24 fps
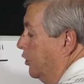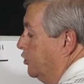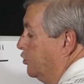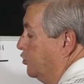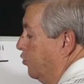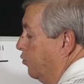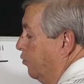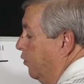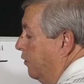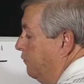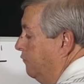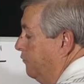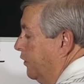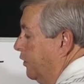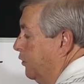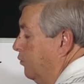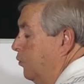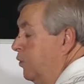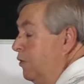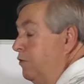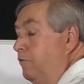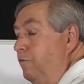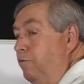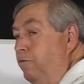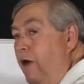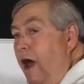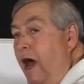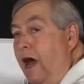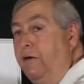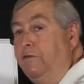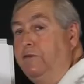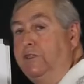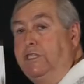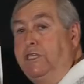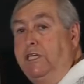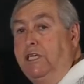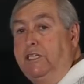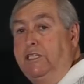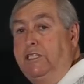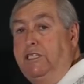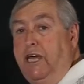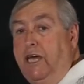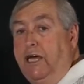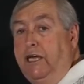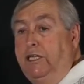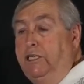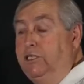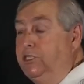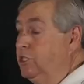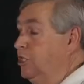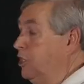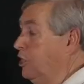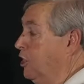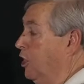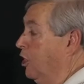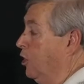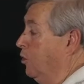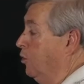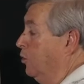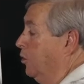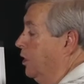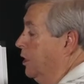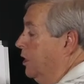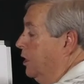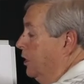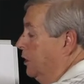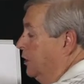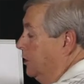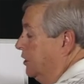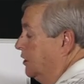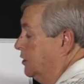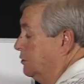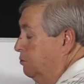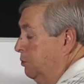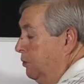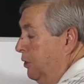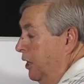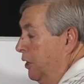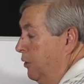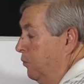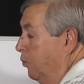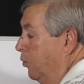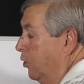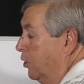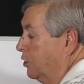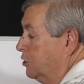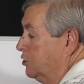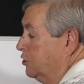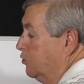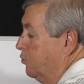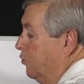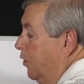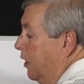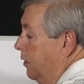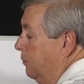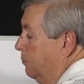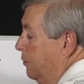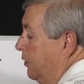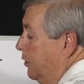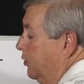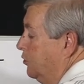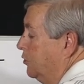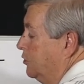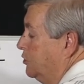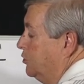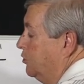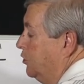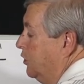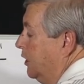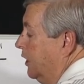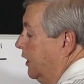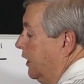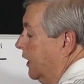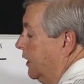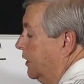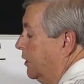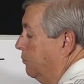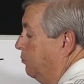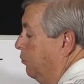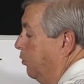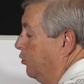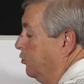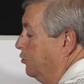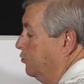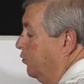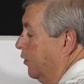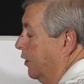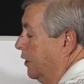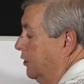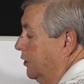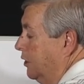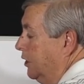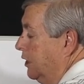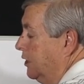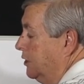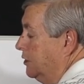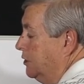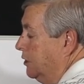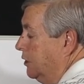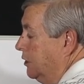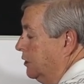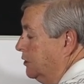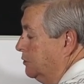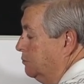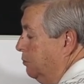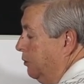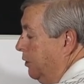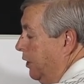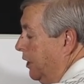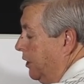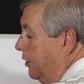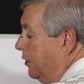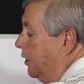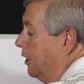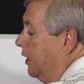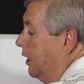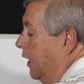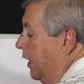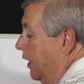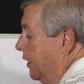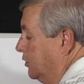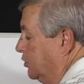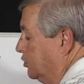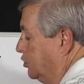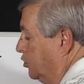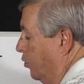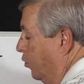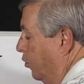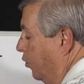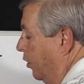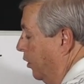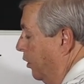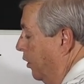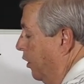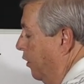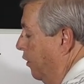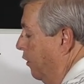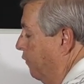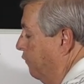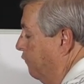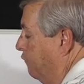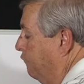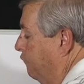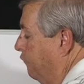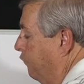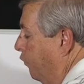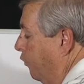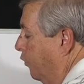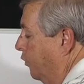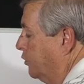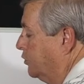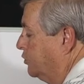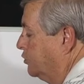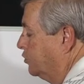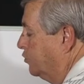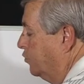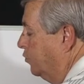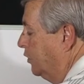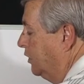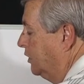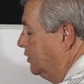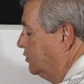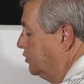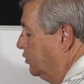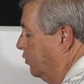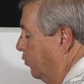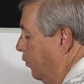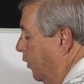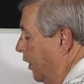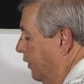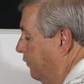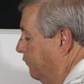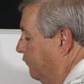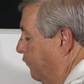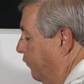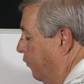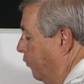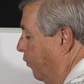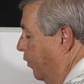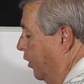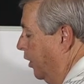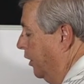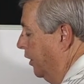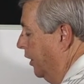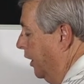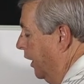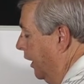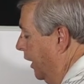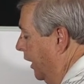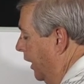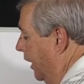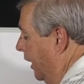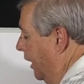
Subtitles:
Terrific with 5-6 seconds to go. This play works great because you can get the ball directly into this player and score. Four screens away for one.